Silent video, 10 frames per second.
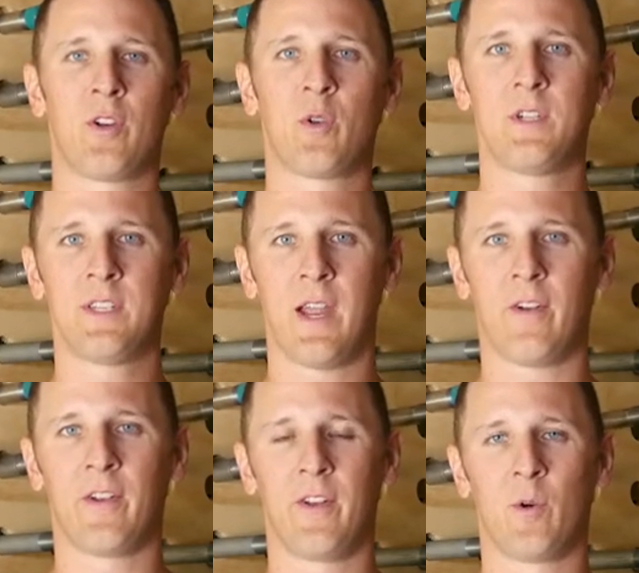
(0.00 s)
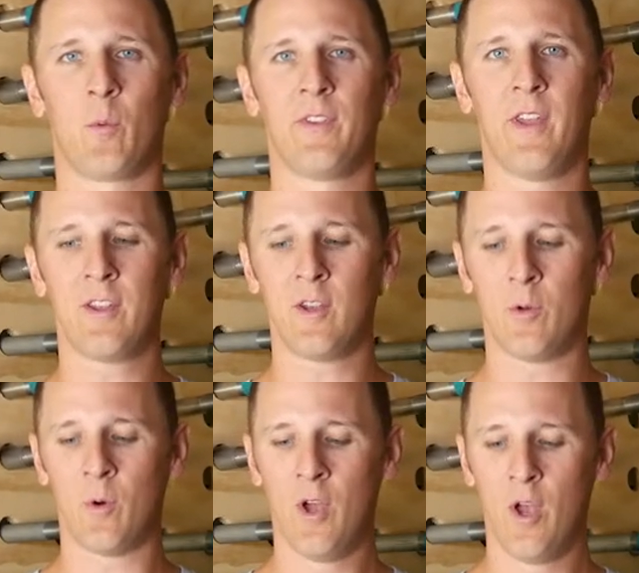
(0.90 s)
twist calculator will tell
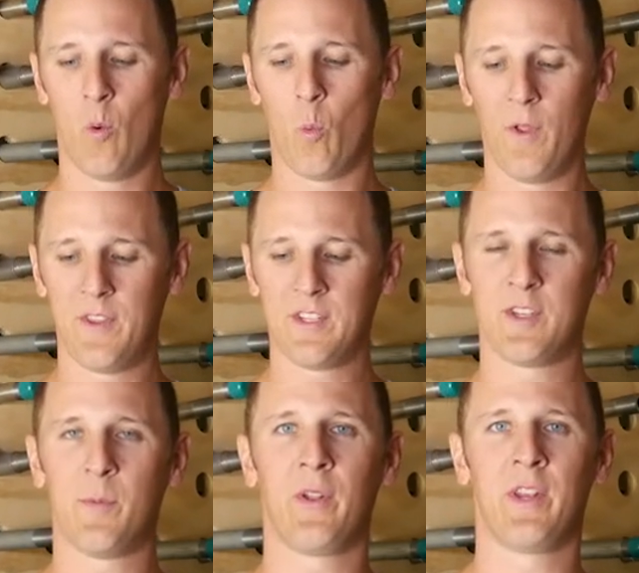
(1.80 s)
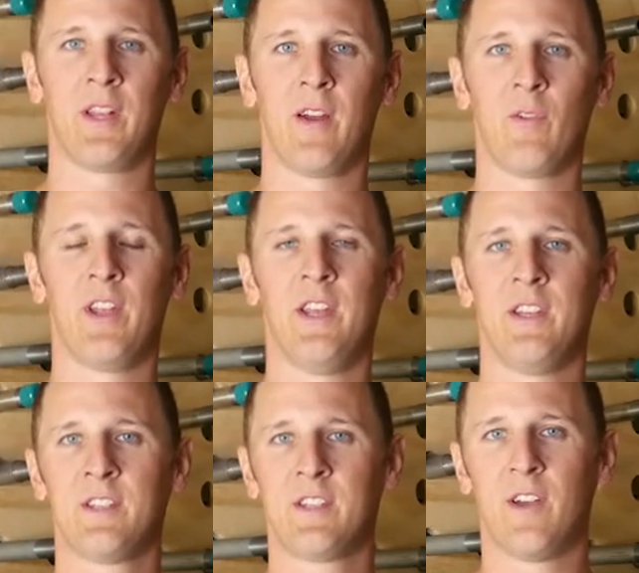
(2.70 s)
you what the stability level
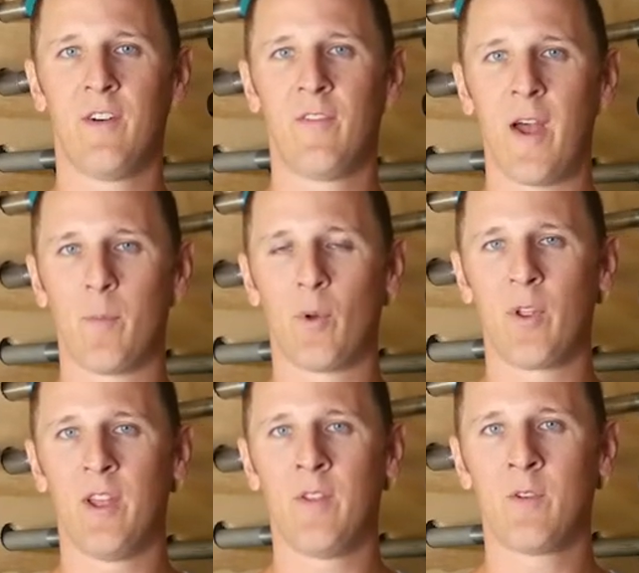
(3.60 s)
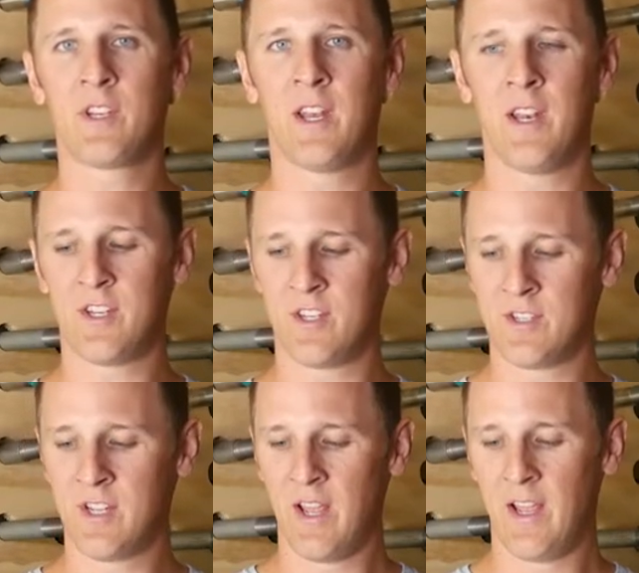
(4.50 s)
is of that bullet in those
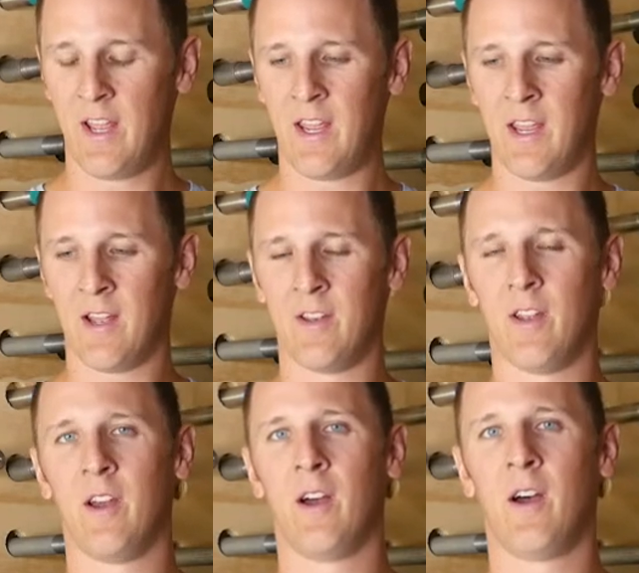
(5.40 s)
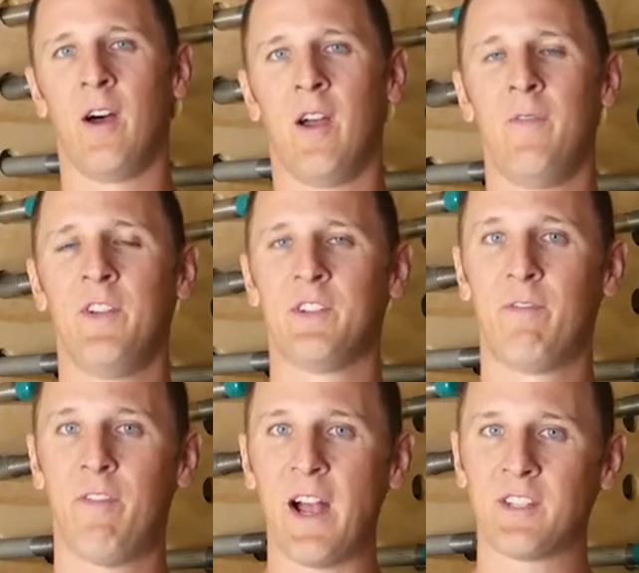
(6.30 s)
conditions and uh, if it's
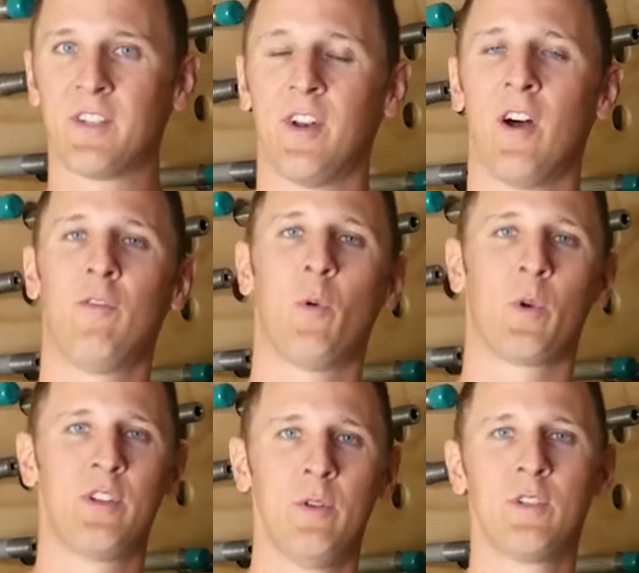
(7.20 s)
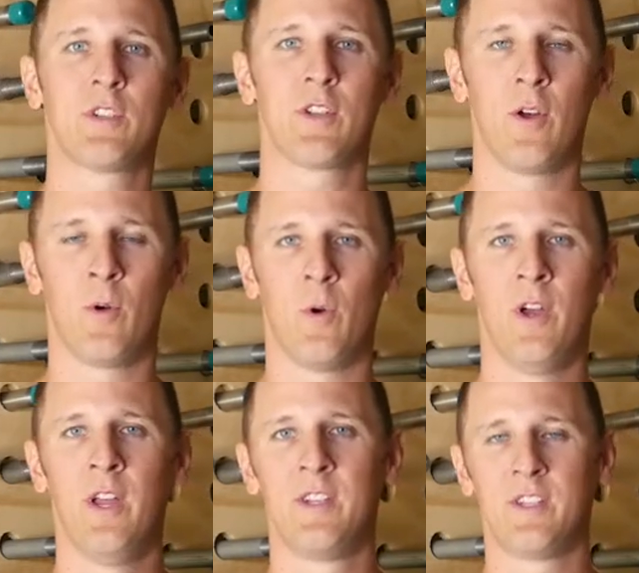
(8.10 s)
fast enough or too slow
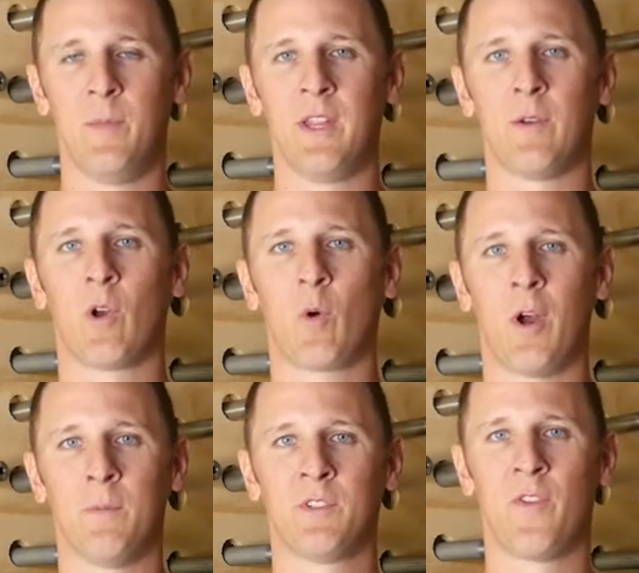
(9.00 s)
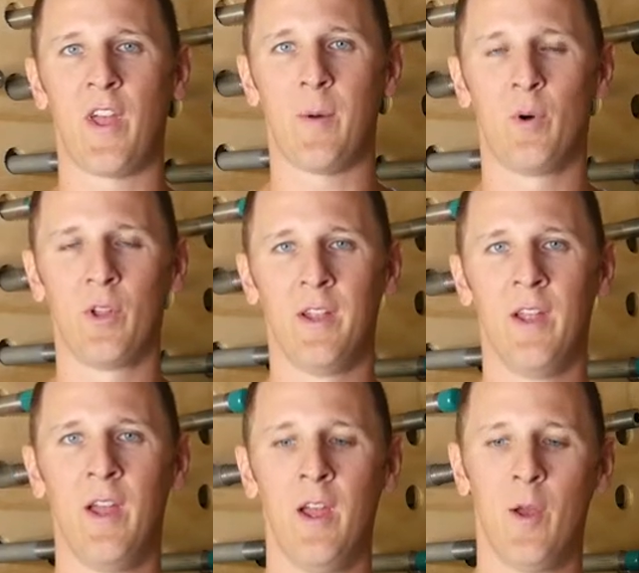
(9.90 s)
to meet the requirements for that bullet.
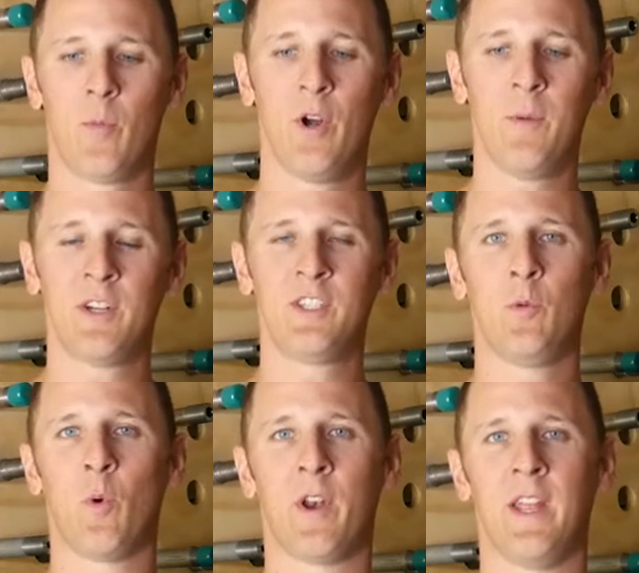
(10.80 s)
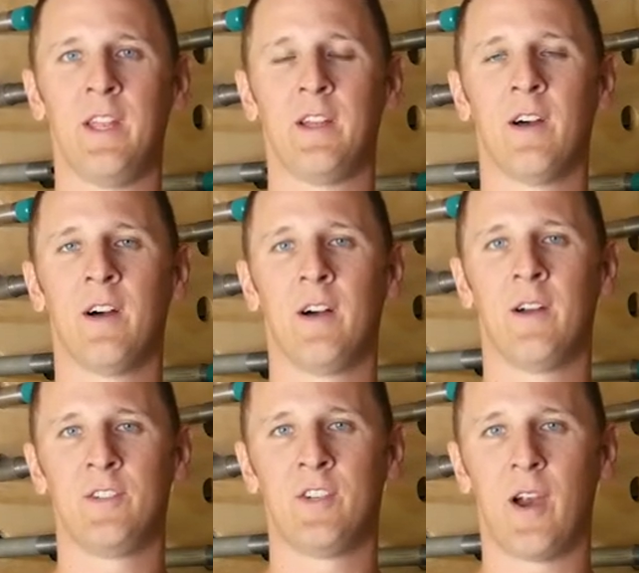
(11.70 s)
Pretty much you want a
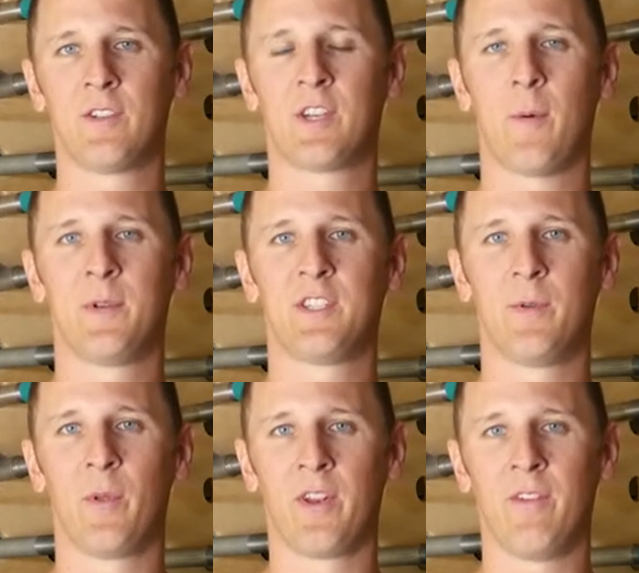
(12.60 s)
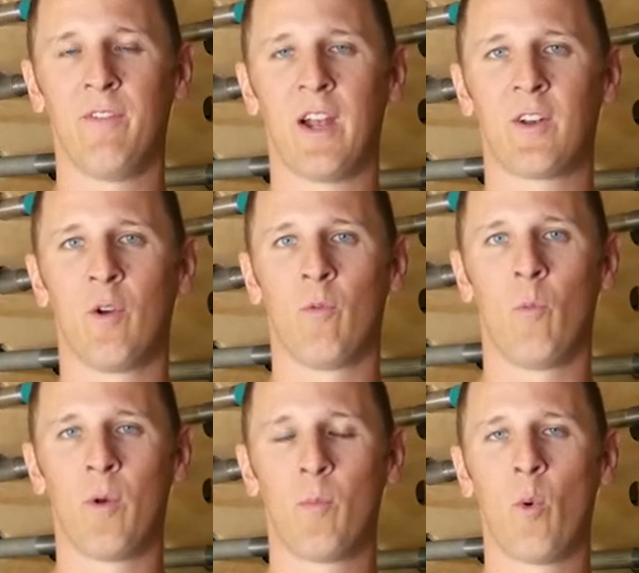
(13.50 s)
uh, gyroscopic stability factor of
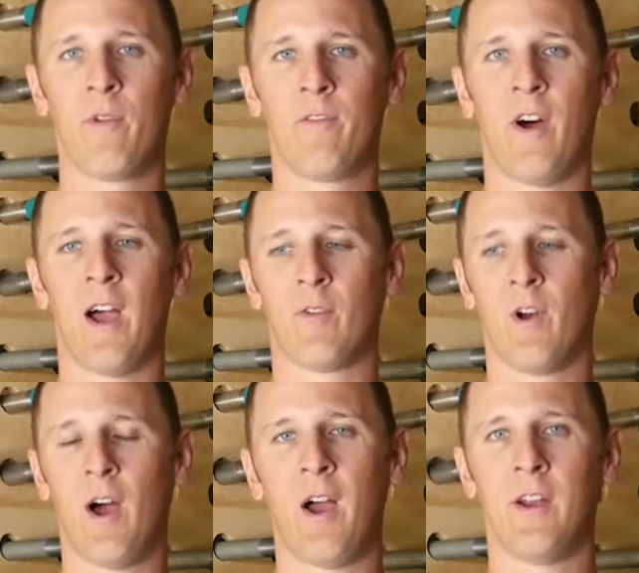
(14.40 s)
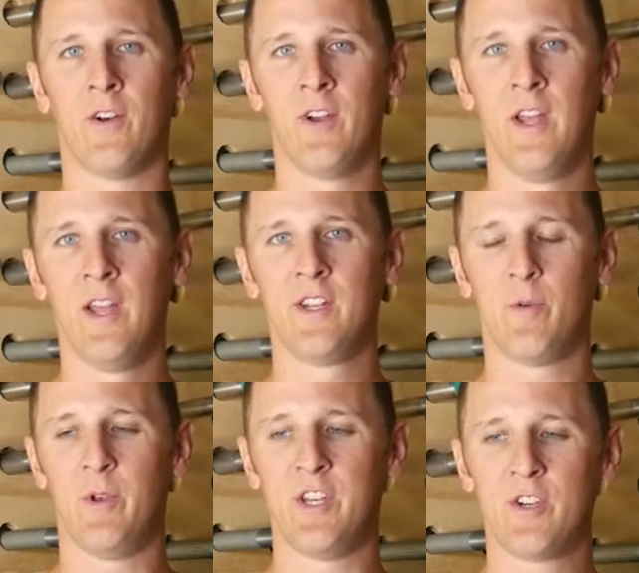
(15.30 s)
1.5 or higher
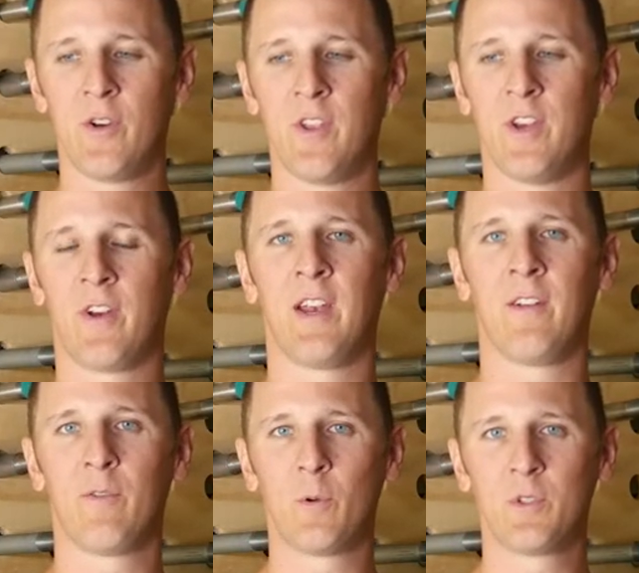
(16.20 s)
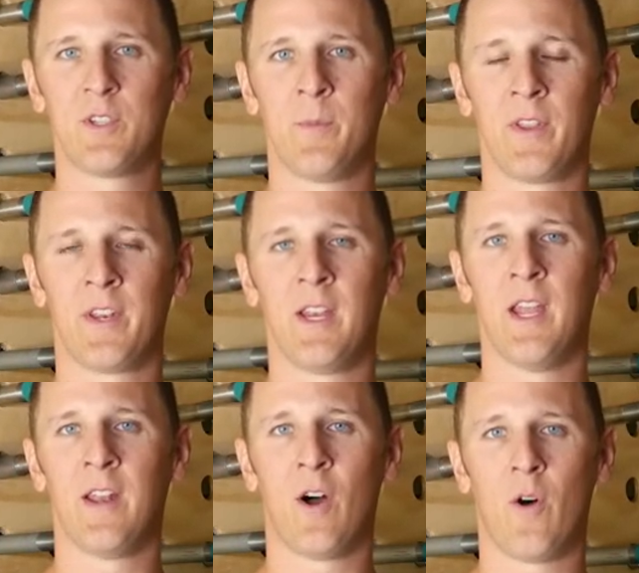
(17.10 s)
to be sure that you're getting full stability
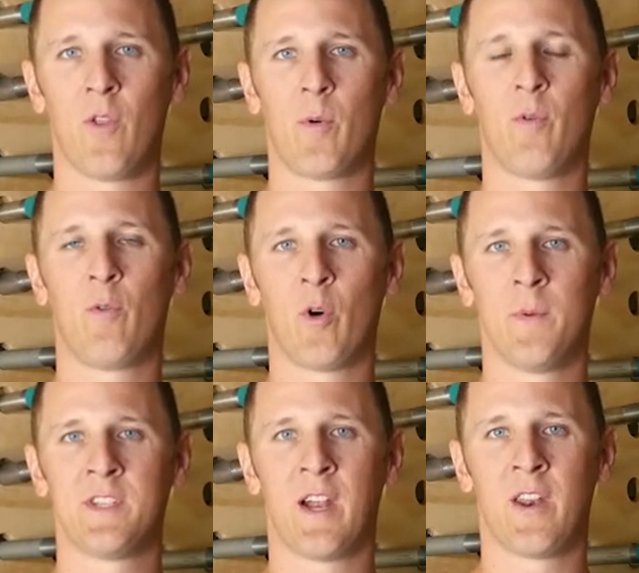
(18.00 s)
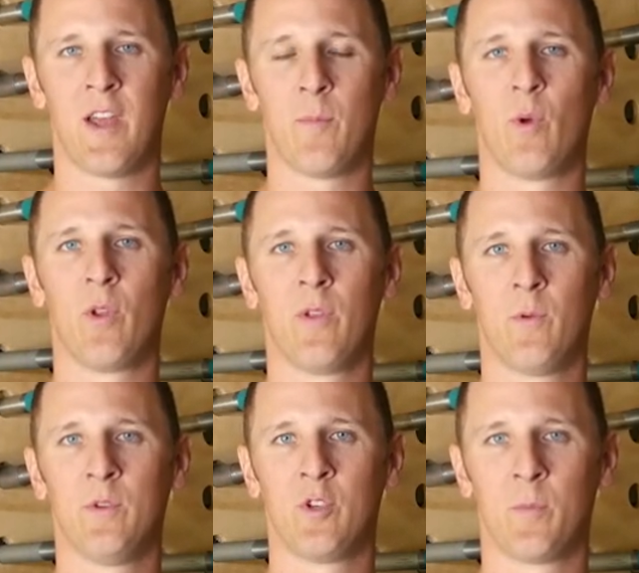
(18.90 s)
and all the performance out of that bullet
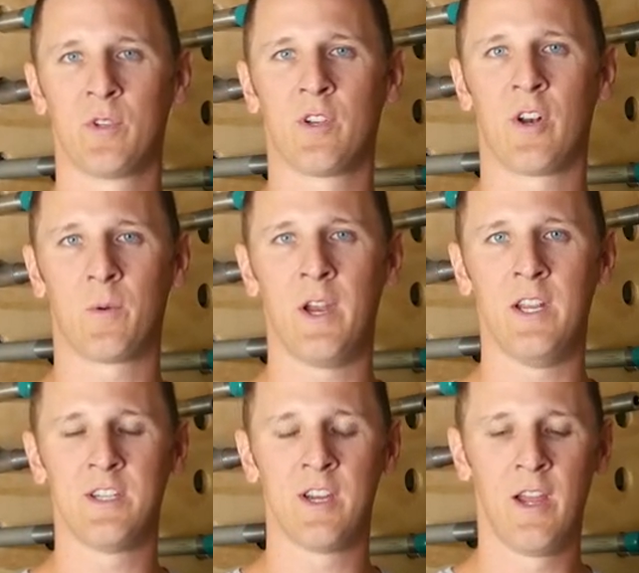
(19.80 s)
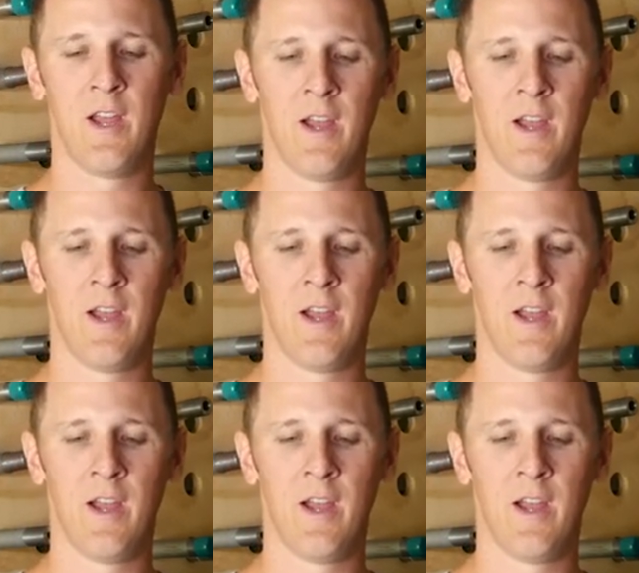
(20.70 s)
through supersonic range.